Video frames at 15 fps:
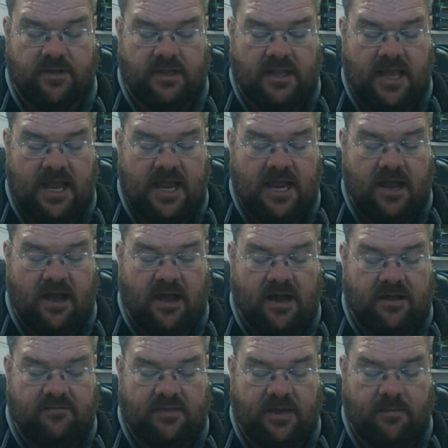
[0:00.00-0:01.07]
the laying
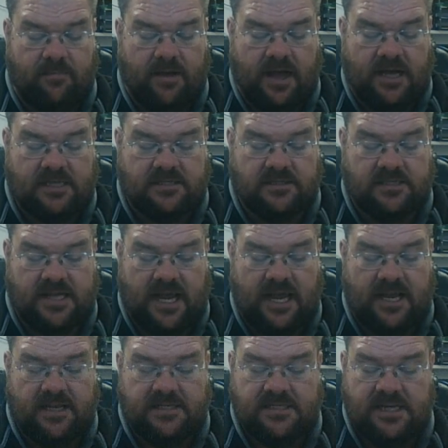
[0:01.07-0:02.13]
on of the apostles'
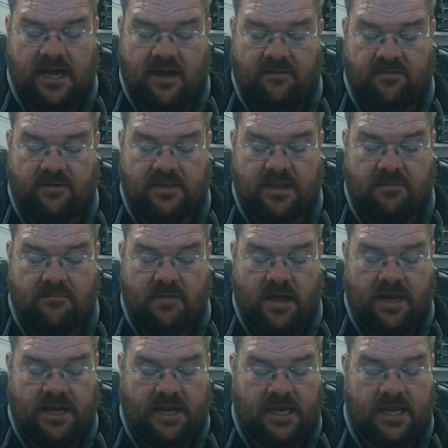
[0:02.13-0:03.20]
hands, he offered them
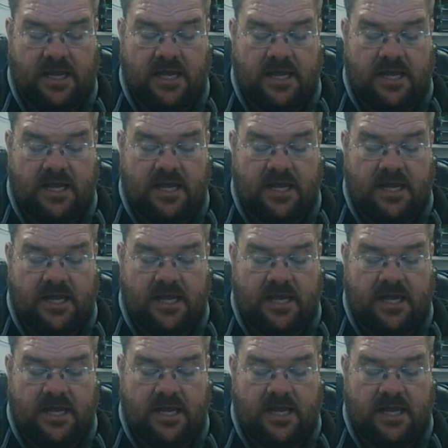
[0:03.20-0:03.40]
money,